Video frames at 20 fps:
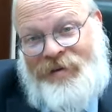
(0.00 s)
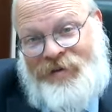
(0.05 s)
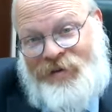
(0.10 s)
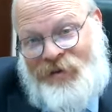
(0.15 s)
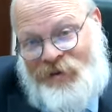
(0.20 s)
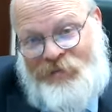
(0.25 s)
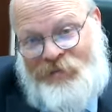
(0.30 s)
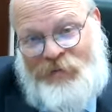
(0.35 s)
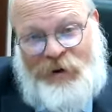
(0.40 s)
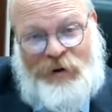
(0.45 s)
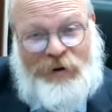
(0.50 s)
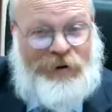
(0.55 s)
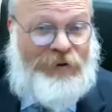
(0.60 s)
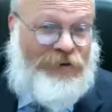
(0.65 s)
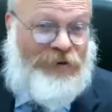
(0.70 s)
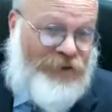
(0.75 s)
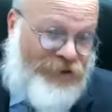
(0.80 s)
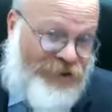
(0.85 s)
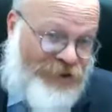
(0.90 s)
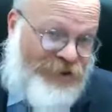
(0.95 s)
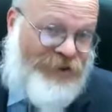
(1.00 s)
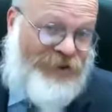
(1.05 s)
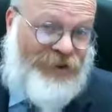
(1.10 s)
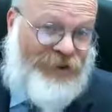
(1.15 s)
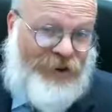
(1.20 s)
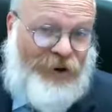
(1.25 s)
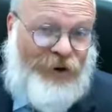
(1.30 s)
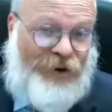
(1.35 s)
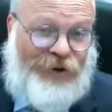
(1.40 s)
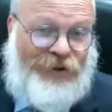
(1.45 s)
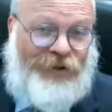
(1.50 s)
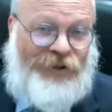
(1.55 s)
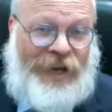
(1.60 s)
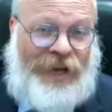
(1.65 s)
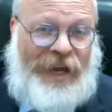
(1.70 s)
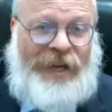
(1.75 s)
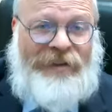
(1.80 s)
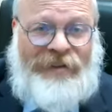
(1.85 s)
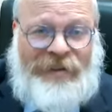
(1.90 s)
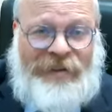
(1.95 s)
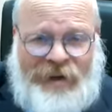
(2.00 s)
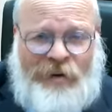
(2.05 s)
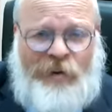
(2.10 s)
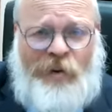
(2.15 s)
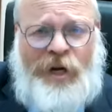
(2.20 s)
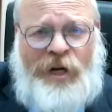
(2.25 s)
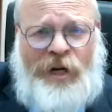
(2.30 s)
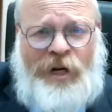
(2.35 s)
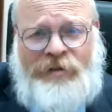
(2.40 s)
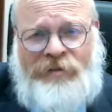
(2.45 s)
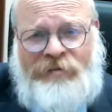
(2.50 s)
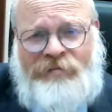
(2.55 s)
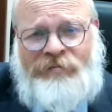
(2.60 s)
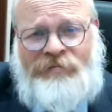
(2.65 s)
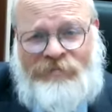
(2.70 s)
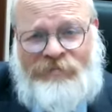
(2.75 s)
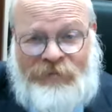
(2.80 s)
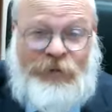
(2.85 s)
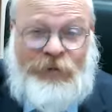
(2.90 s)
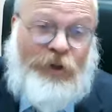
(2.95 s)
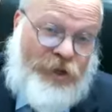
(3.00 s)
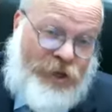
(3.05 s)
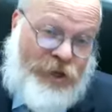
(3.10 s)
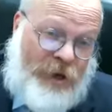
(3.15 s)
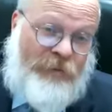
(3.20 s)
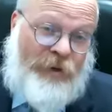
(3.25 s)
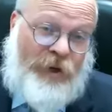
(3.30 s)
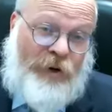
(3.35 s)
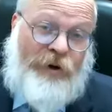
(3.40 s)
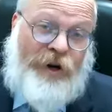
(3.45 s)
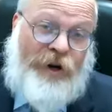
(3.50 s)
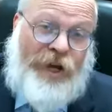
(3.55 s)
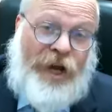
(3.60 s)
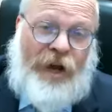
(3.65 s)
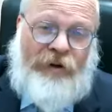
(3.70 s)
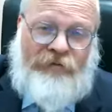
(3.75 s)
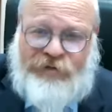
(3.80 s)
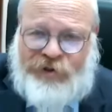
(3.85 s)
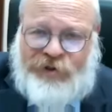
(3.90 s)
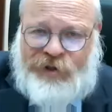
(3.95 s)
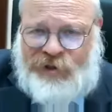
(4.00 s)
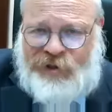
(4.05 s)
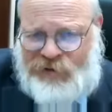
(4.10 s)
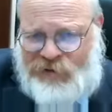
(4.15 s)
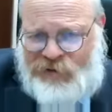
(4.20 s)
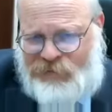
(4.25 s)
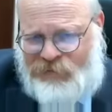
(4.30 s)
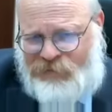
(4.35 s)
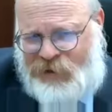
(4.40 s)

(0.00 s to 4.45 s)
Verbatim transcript: So the parents heard that and they were to some degree comforted.